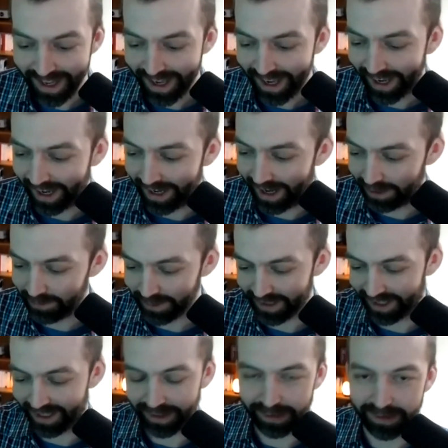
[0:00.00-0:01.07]
and I was
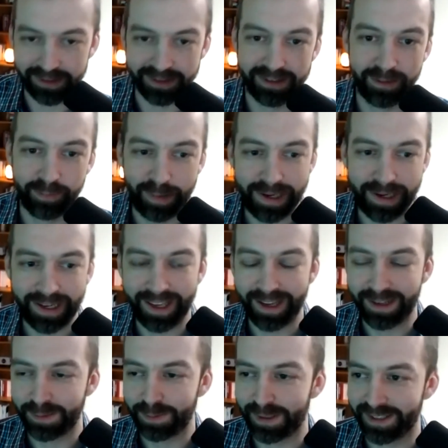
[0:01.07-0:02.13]
like just the
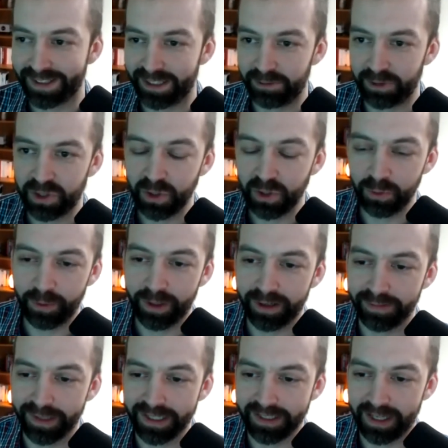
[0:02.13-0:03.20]
podcast person. It was so
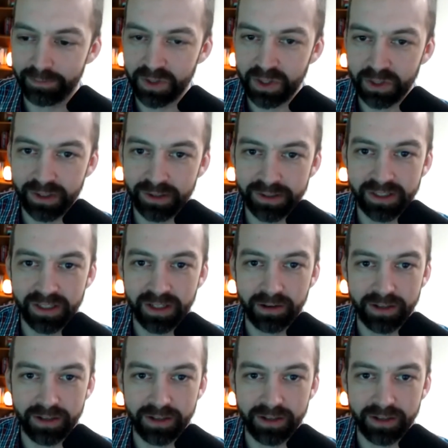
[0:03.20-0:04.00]
weird because I'm so used to going to